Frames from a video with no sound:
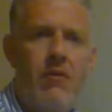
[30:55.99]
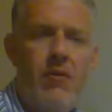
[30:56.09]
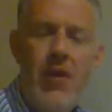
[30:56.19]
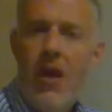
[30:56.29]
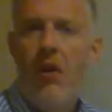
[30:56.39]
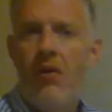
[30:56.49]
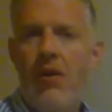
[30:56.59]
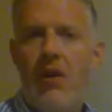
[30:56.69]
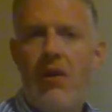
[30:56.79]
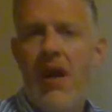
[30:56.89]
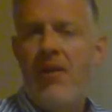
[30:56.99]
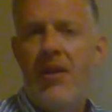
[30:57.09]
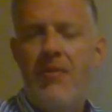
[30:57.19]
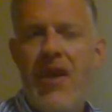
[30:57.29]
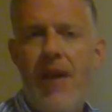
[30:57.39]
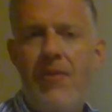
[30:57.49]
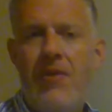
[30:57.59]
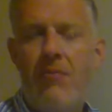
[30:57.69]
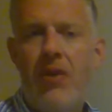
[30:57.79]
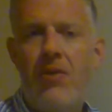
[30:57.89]
Well, no, not when it comes to
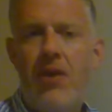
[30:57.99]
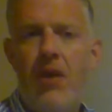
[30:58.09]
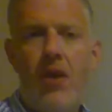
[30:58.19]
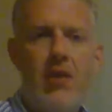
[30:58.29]
happiness or pleasure.